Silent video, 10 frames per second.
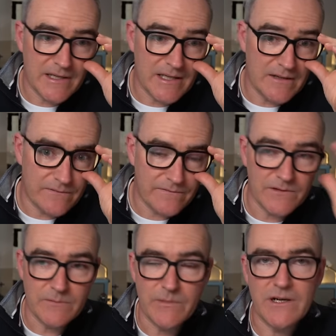if
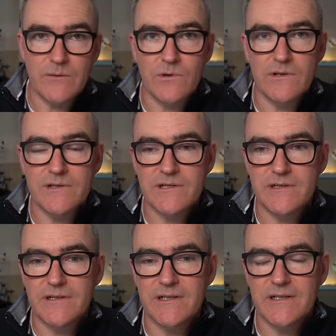you buy a watch,
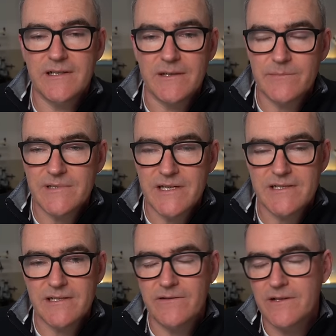you know,
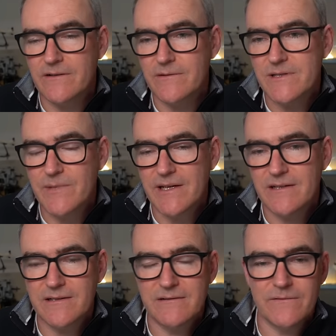potentially you've only got to
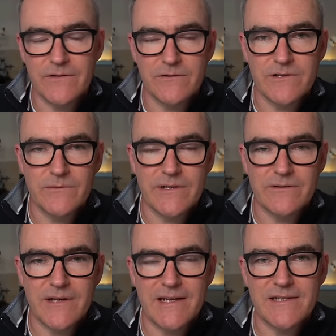spend a few hundred quid
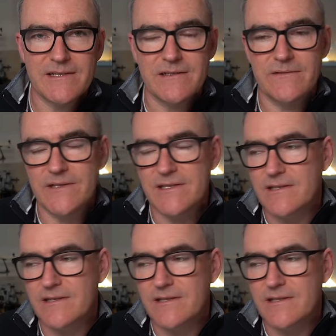on getting it serviced.